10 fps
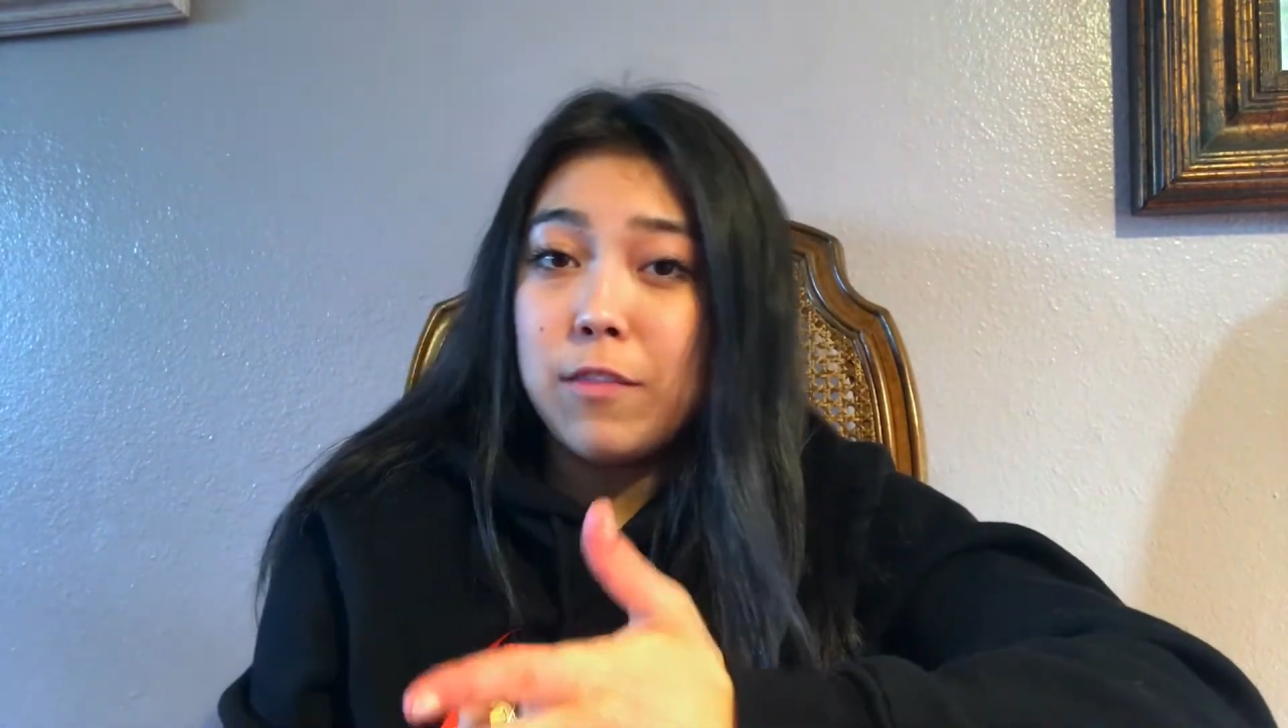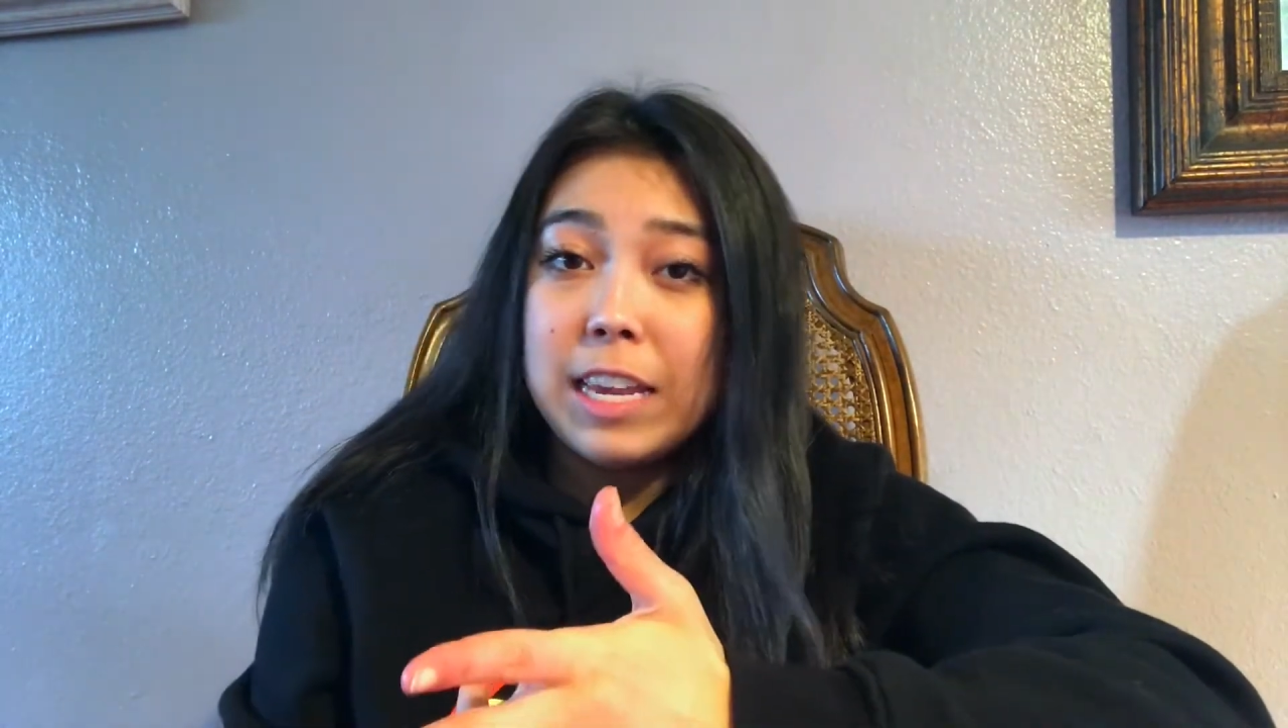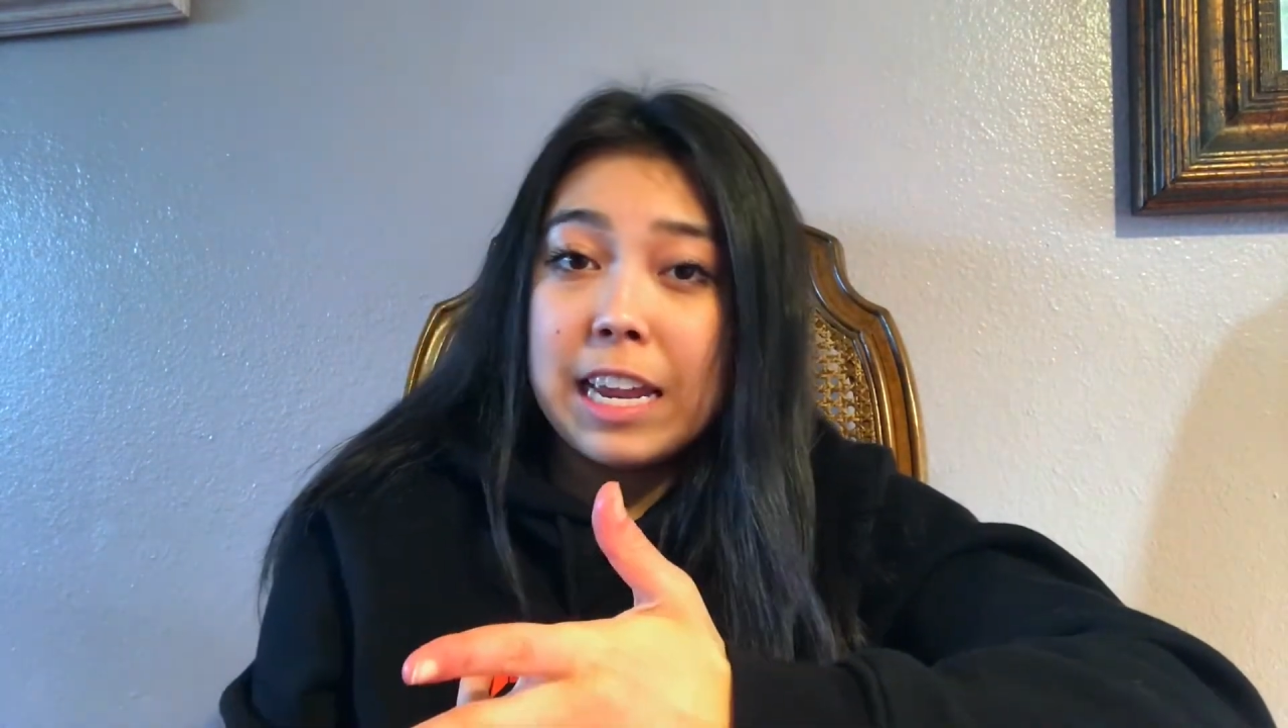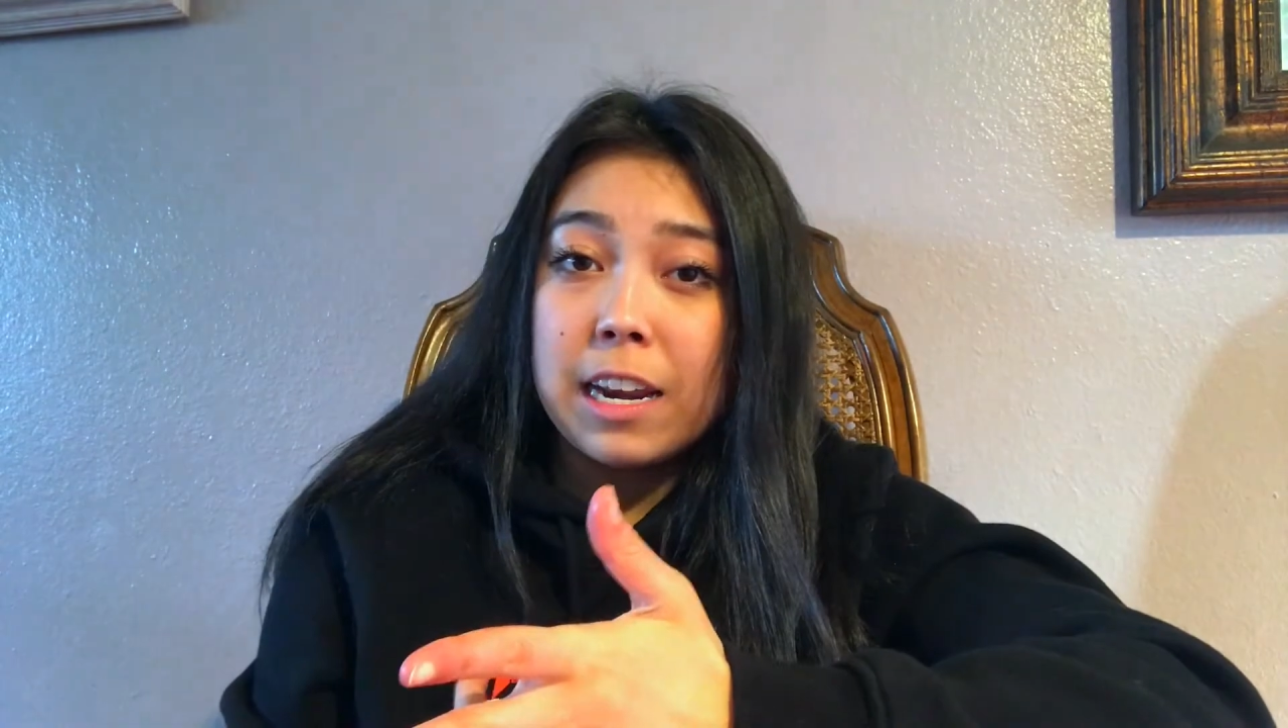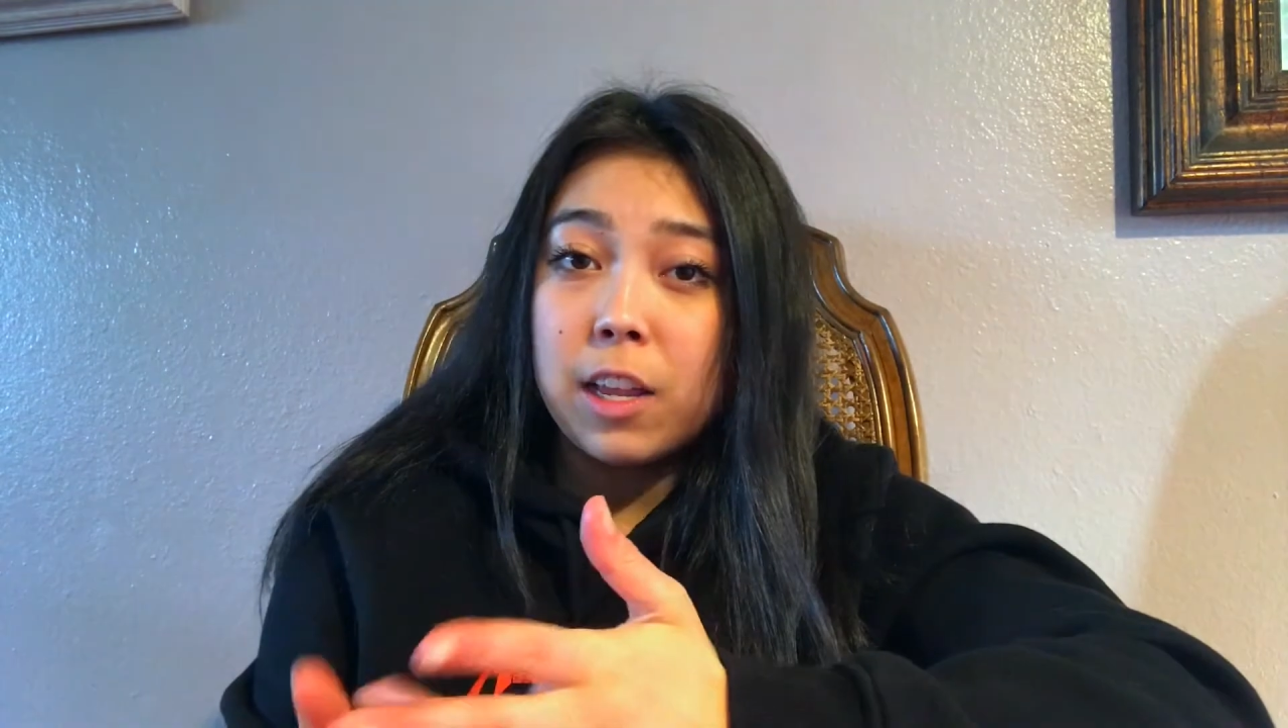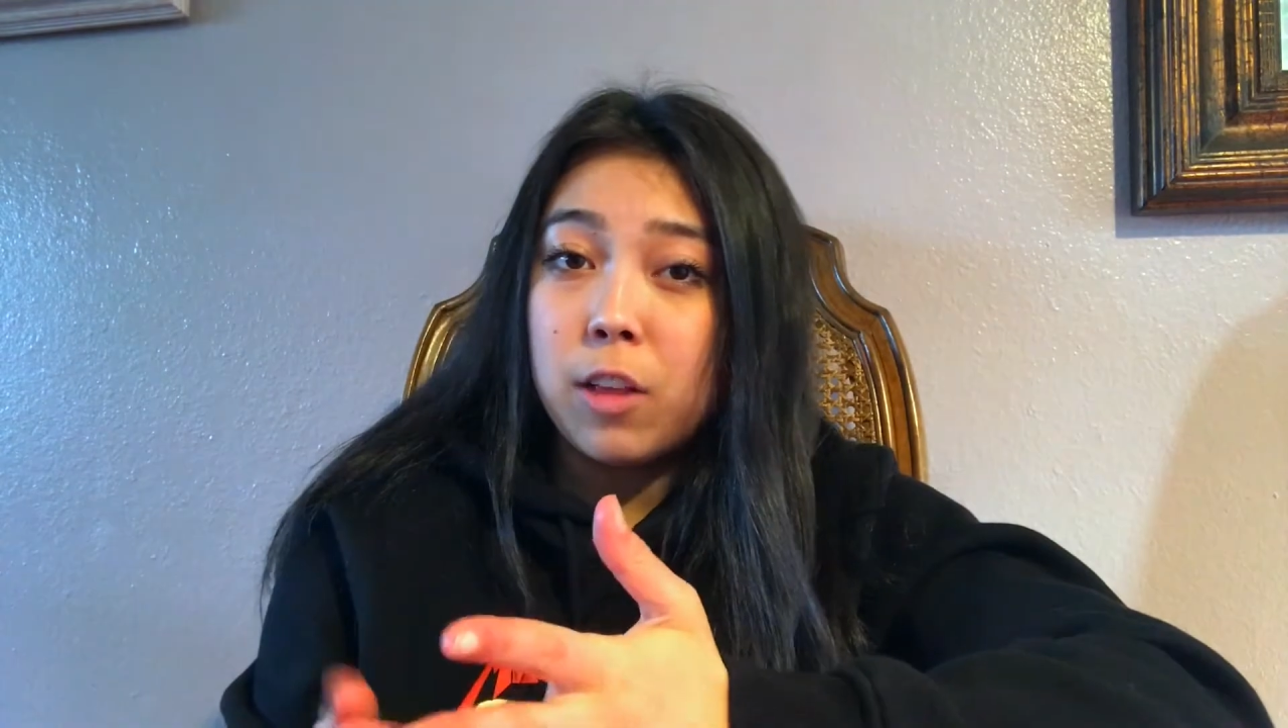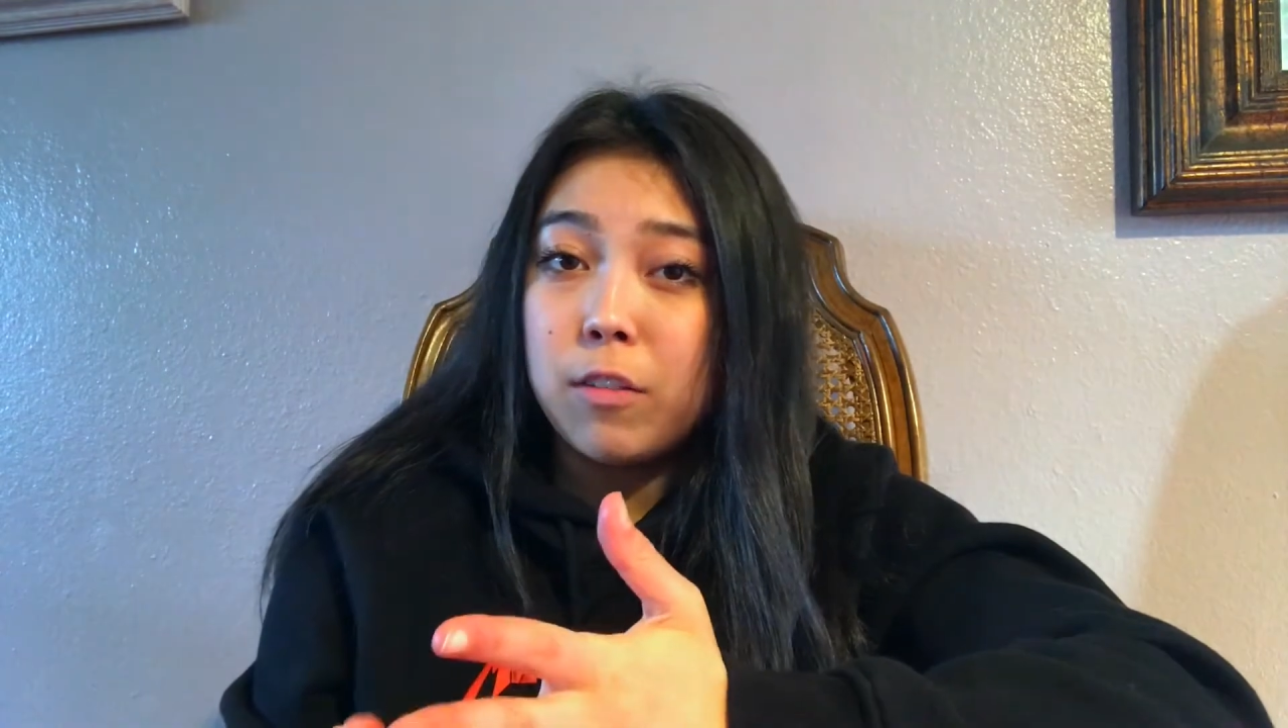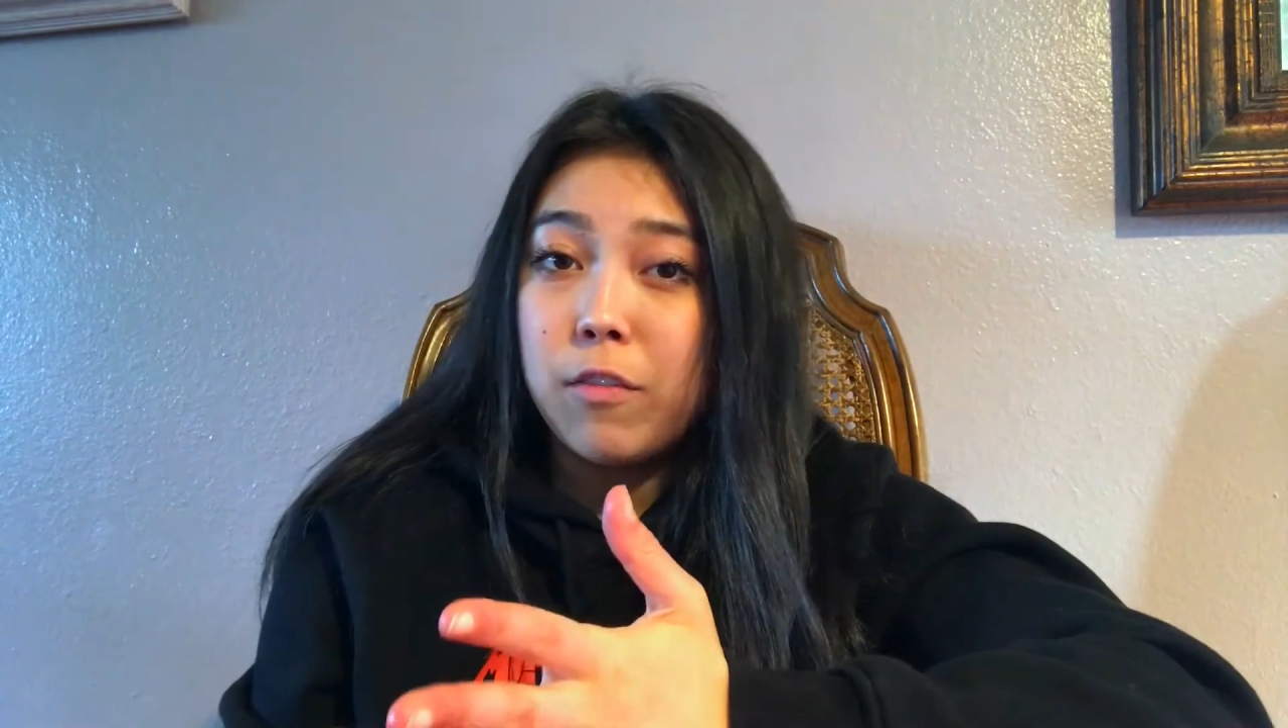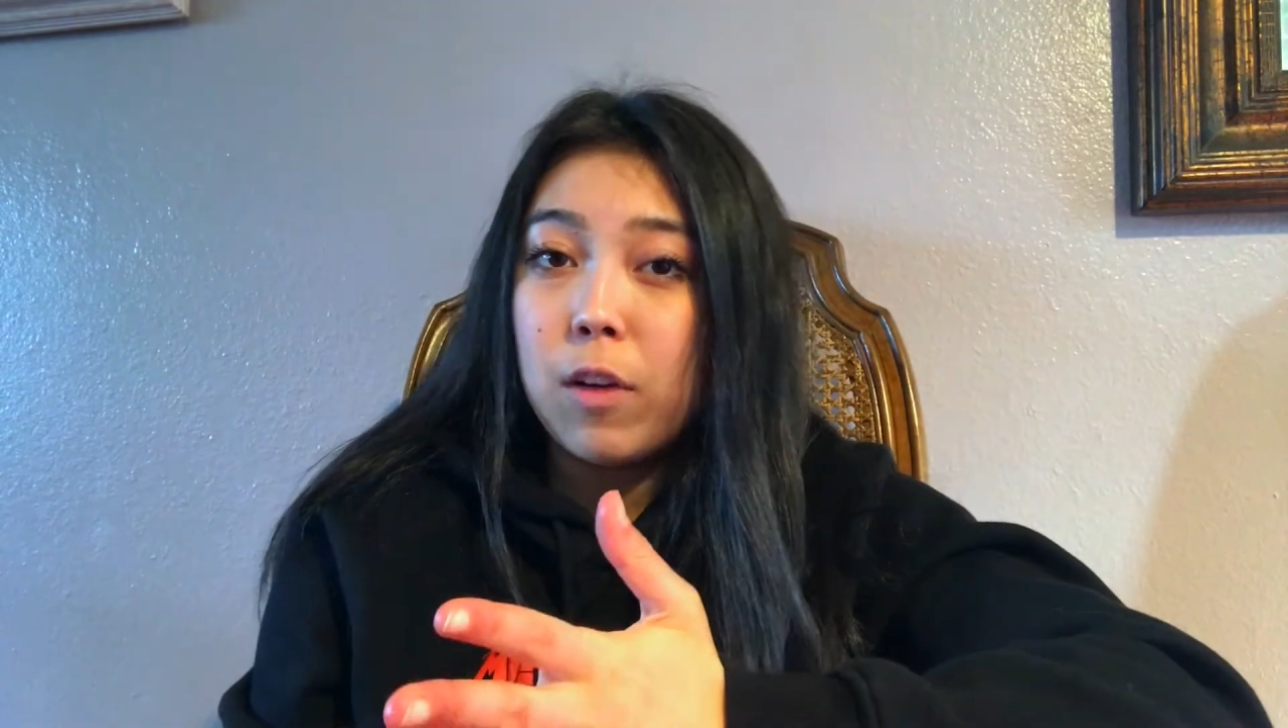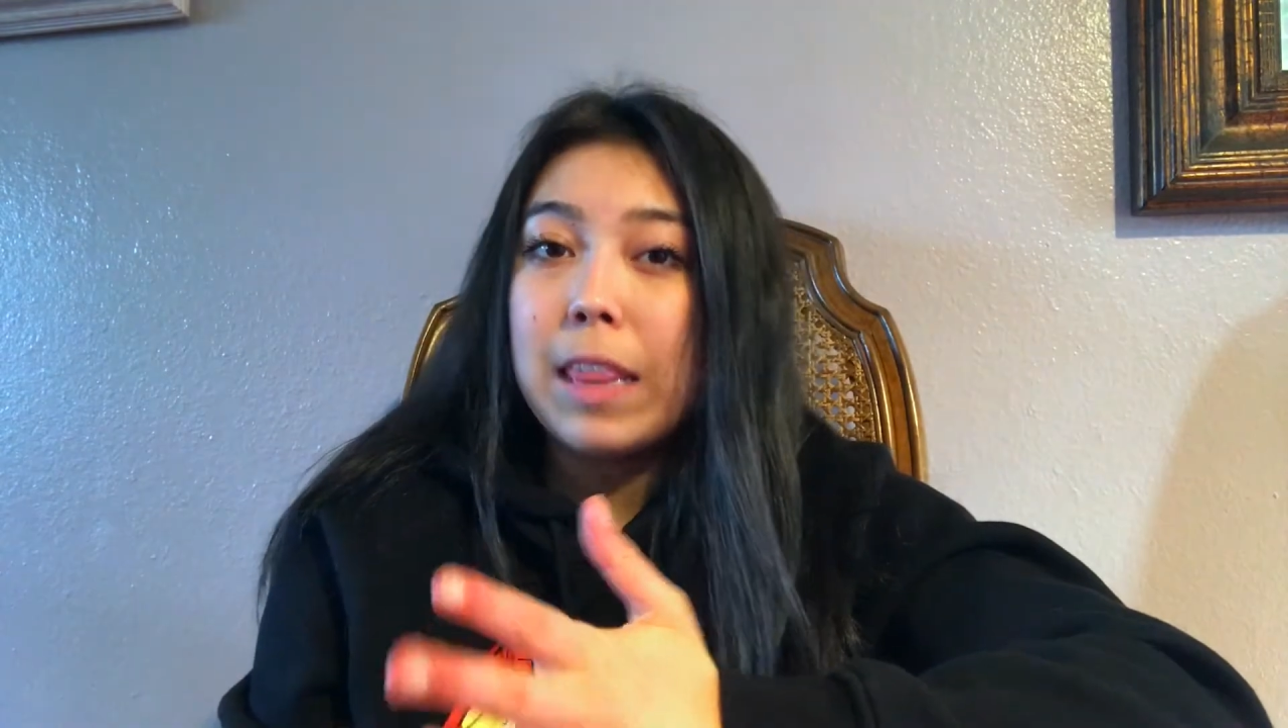vegan and
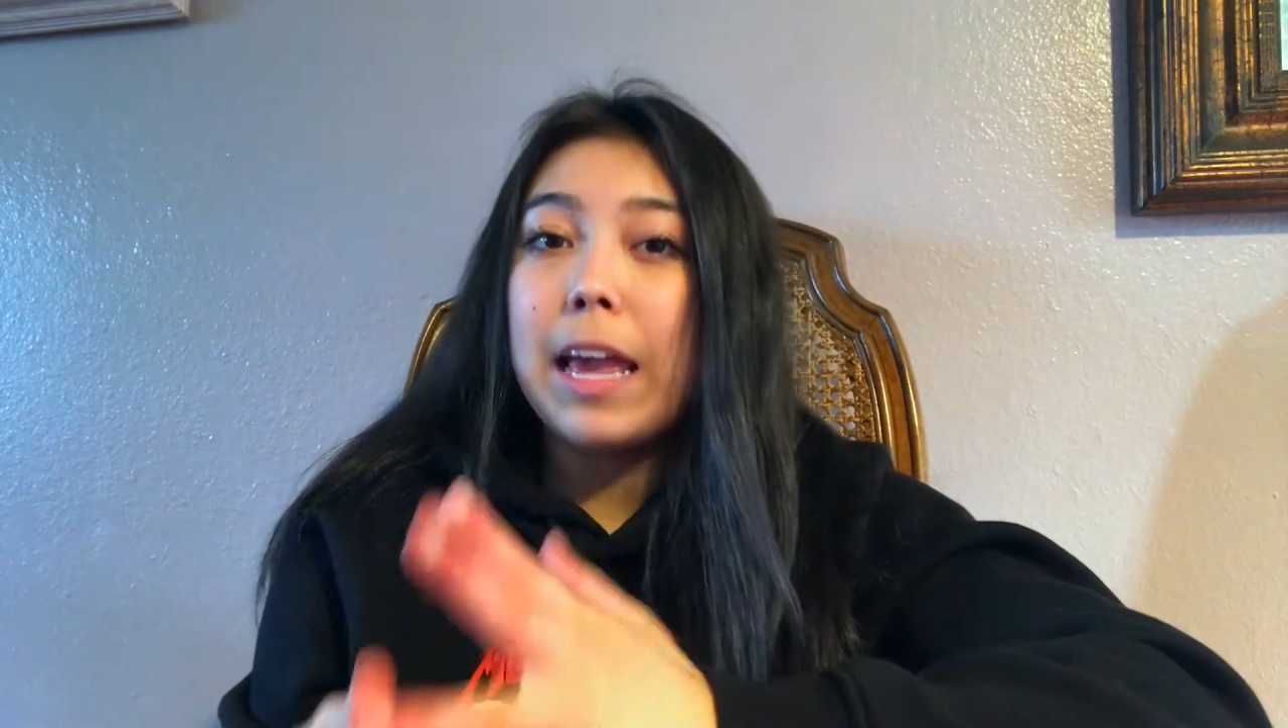gluten-free.